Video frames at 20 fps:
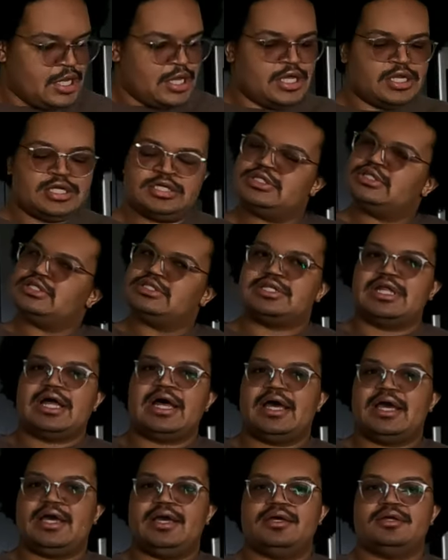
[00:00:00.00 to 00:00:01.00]
And it's just
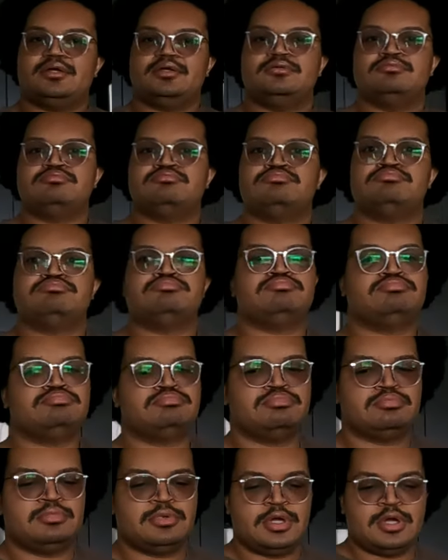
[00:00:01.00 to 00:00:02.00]
like,
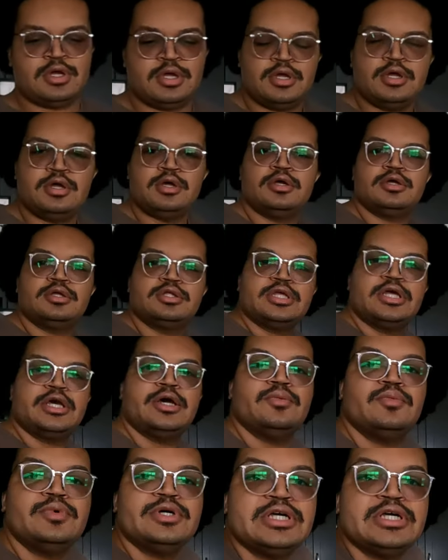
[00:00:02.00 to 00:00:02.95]
can